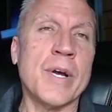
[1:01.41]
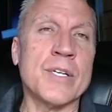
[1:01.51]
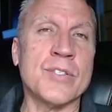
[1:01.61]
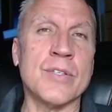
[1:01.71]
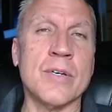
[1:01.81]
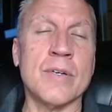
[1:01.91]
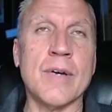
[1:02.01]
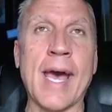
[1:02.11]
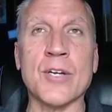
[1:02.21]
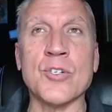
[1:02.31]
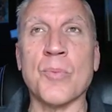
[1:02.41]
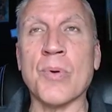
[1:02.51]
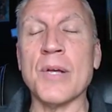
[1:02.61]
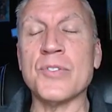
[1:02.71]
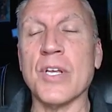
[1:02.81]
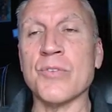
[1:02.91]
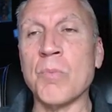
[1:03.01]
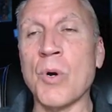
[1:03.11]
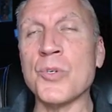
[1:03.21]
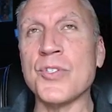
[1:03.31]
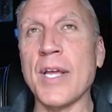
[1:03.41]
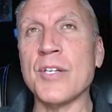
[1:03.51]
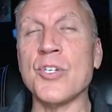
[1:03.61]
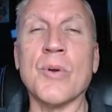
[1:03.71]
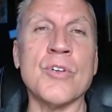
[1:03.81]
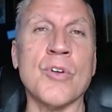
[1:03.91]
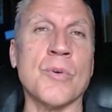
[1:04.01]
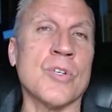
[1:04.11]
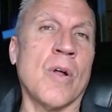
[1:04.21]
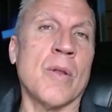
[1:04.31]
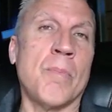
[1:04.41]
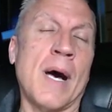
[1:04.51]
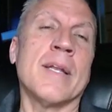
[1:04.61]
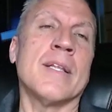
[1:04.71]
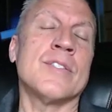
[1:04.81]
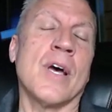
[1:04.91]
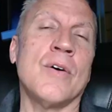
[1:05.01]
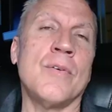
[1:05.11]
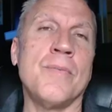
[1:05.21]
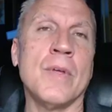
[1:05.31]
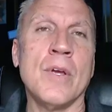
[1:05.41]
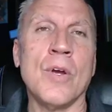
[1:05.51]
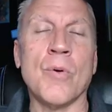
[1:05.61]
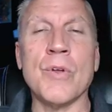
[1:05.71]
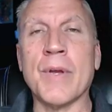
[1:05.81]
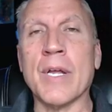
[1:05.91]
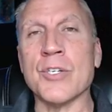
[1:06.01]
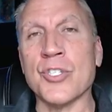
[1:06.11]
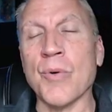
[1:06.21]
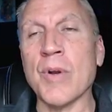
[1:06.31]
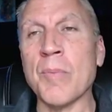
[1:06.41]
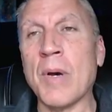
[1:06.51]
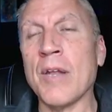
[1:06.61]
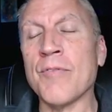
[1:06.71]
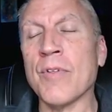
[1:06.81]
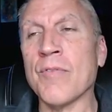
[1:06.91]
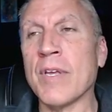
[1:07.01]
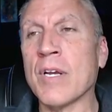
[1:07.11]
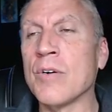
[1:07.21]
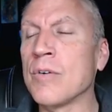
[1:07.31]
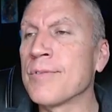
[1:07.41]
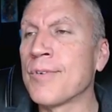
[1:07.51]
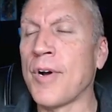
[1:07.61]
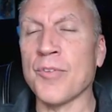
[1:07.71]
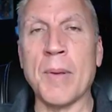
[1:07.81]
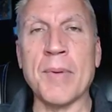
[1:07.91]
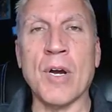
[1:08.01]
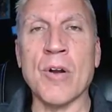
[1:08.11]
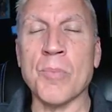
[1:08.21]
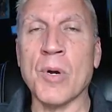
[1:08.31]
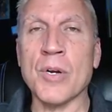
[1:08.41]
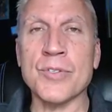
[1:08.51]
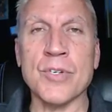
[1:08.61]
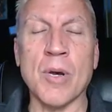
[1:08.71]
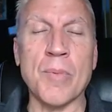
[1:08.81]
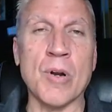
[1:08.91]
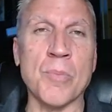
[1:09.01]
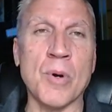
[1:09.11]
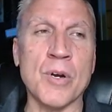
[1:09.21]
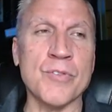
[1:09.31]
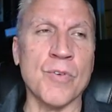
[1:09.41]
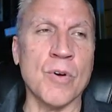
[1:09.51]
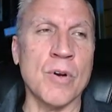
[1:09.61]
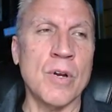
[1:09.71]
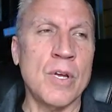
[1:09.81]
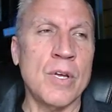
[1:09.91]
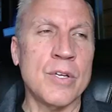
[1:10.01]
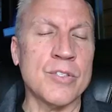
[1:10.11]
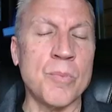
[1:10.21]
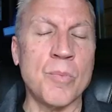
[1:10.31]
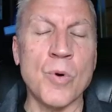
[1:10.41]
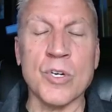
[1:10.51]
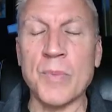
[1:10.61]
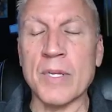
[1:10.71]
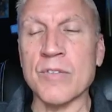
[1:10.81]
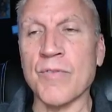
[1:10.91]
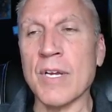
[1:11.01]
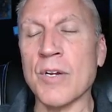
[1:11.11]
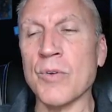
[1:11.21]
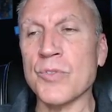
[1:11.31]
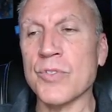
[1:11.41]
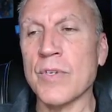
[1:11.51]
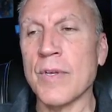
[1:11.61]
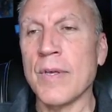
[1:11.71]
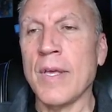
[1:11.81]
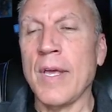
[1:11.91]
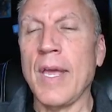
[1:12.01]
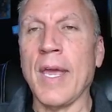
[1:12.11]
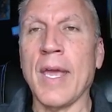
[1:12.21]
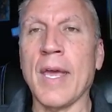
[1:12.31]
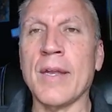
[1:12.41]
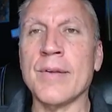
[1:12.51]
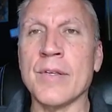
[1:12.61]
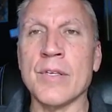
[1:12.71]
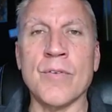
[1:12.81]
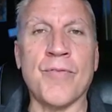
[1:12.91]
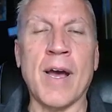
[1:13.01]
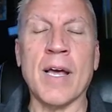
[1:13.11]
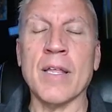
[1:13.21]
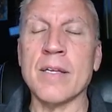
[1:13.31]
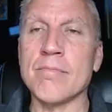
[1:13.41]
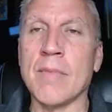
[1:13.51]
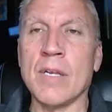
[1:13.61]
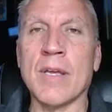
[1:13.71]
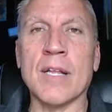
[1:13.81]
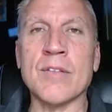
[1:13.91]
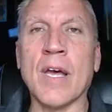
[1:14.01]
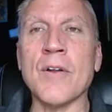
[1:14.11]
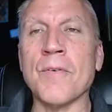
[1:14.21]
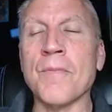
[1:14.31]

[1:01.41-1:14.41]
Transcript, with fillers: It's the actual process. Most states you can do what's called a bonded title, where you get a surety bond for the vehicle, cost maybe a hundred bucks, a couple hundred bucks for some more expensive vehicles, and you file it and you get a title.